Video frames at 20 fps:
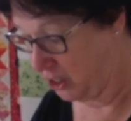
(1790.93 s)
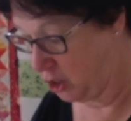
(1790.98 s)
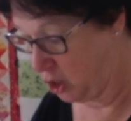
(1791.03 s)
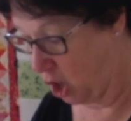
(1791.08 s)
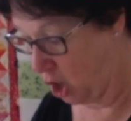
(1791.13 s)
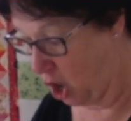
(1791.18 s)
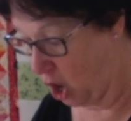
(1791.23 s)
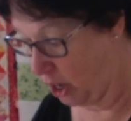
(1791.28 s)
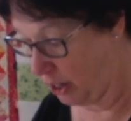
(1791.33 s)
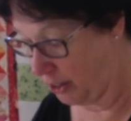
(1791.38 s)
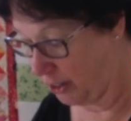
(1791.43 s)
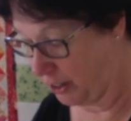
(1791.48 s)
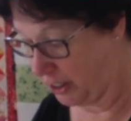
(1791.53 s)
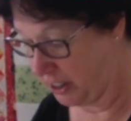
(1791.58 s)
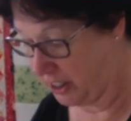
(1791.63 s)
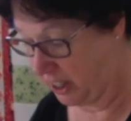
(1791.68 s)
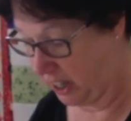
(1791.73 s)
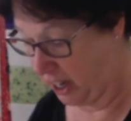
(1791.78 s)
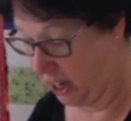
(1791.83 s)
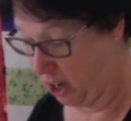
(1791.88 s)
daughter
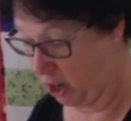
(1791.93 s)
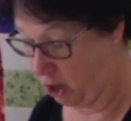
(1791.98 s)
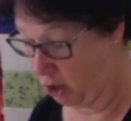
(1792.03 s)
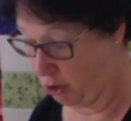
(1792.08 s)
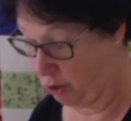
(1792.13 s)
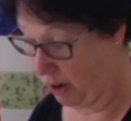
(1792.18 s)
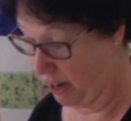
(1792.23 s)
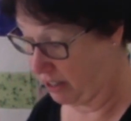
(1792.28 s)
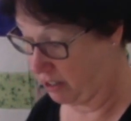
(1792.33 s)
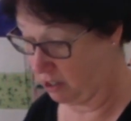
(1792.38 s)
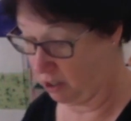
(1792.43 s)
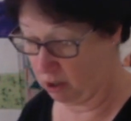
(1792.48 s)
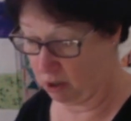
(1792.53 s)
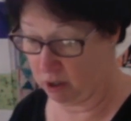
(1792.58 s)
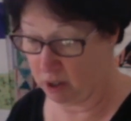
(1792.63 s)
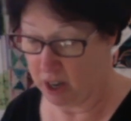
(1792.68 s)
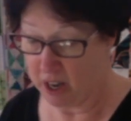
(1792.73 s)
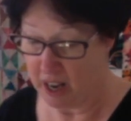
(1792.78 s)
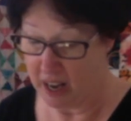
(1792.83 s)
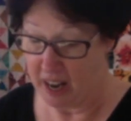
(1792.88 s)
is a hairdresser,
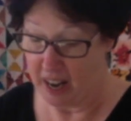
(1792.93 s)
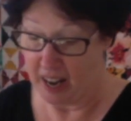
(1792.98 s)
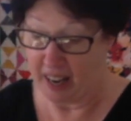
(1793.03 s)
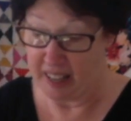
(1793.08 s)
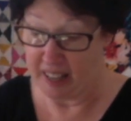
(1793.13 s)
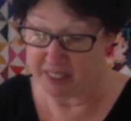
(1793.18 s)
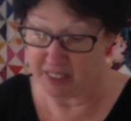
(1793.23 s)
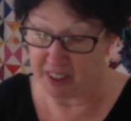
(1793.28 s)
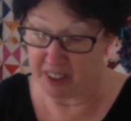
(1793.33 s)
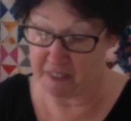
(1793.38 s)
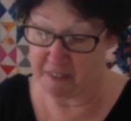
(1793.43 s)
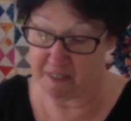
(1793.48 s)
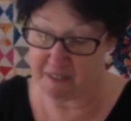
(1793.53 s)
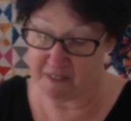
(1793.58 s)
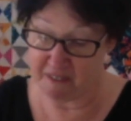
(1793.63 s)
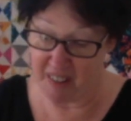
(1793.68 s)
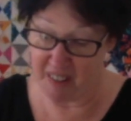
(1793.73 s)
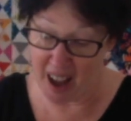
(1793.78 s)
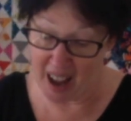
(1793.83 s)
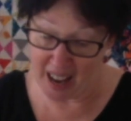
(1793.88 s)
and the
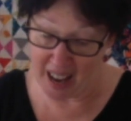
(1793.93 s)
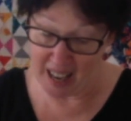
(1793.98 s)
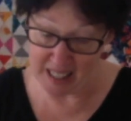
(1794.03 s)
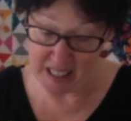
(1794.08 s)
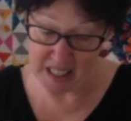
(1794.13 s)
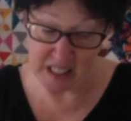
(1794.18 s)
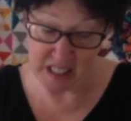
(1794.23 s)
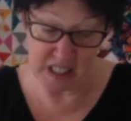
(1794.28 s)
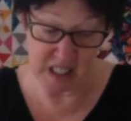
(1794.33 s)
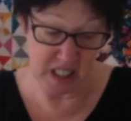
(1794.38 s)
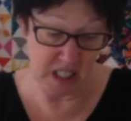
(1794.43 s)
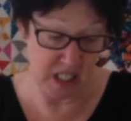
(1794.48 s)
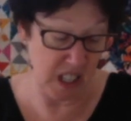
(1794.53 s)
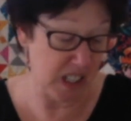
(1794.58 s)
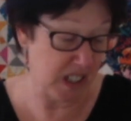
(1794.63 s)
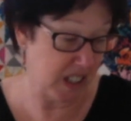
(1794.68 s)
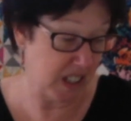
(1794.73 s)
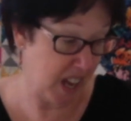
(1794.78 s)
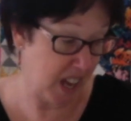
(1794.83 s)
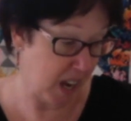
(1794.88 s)
fines
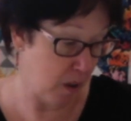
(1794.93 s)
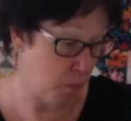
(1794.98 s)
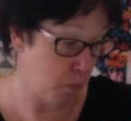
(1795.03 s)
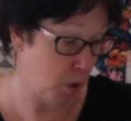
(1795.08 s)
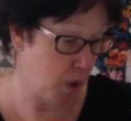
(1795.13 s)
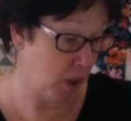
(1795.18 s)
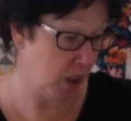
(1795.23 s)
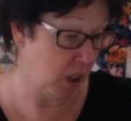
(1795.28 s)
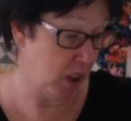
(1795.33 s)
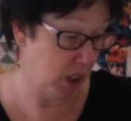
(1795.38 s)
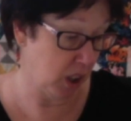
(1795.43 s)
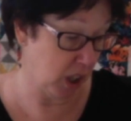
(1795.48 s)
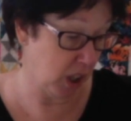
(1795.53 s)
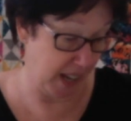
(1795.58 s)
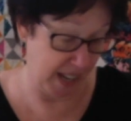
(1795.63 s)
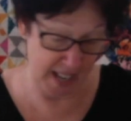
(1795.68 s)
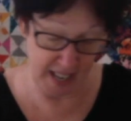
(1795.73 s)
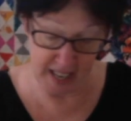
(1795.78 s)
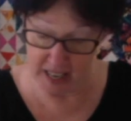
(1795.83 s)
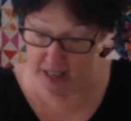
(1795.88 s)
that they will
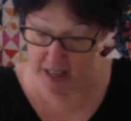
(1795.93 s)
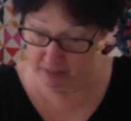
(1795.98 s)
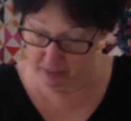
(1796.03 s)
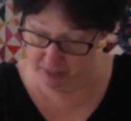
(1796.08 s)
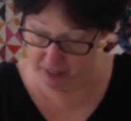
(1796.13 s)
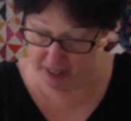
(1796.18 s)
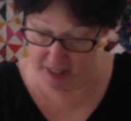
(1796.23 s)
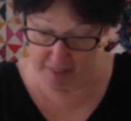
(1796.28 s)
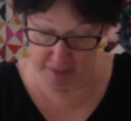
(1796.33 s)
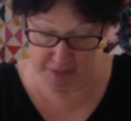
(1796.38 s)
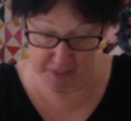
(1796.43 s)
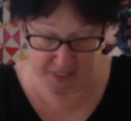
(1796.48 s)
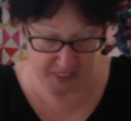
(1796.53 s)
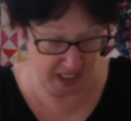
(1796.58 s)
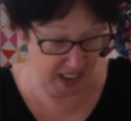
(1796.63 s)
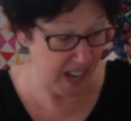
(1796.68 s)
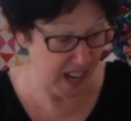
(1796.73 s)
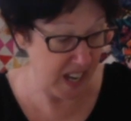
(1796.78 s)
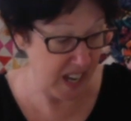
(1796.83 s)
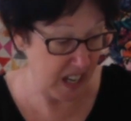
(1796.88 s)
have if
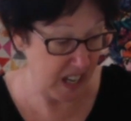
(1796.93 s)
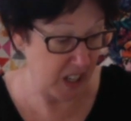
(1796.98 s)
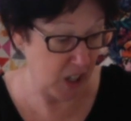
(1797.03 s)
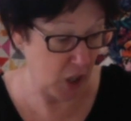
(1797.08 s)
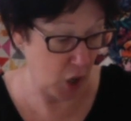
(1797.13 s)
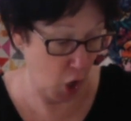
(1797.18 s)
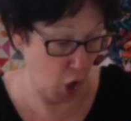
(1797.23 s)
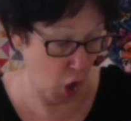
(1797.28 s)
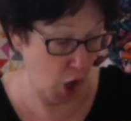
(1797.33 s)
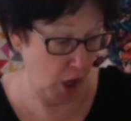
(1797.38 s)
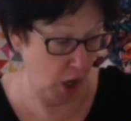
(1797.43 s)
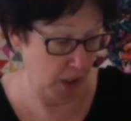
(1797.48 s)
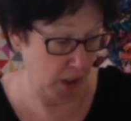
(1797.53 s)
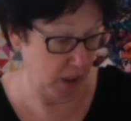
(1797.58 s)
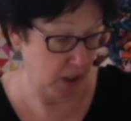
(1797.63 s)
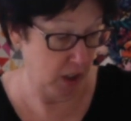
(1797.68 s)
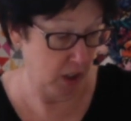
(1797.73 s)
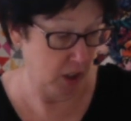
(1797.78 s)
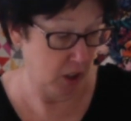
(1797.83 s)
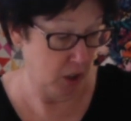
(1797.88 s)
they get caught
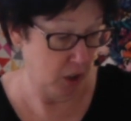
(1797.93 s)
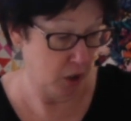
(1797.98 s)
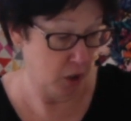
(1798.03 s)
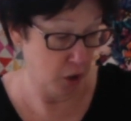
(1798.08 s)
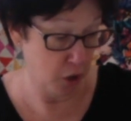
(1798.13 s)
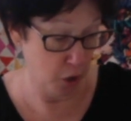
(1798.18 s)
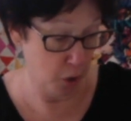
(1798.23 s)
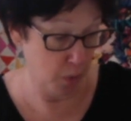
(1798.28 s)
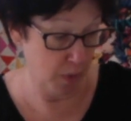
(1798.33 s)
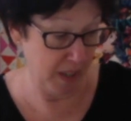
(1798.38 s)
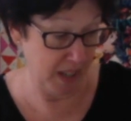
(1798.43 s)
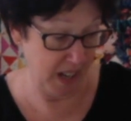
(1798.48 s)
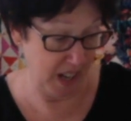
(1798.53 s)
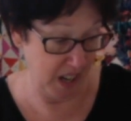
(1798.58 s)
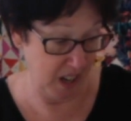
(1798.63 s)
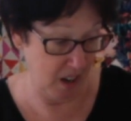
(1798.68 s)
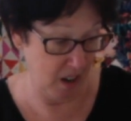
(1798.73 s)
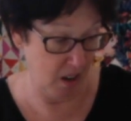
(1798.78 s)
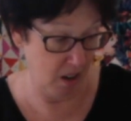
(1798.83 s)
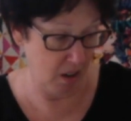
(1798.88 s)
doing
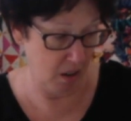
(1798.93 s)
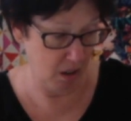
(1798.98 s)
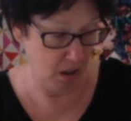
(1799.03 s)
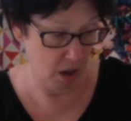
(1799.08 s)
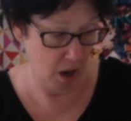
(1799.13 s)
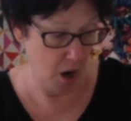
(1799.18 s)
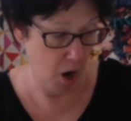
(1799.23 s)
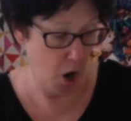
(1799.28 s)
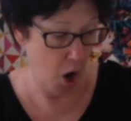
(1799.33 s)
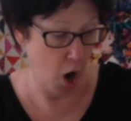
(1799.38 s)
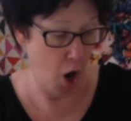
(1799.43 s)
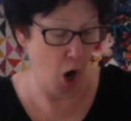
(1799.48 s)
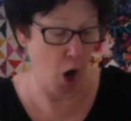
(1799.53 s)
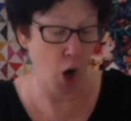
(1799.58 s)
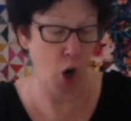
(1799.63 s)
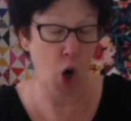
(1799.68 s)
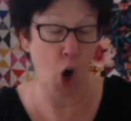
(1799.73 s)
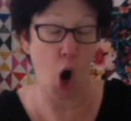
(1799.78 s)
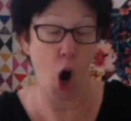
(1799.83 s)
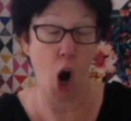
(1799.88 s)
hair are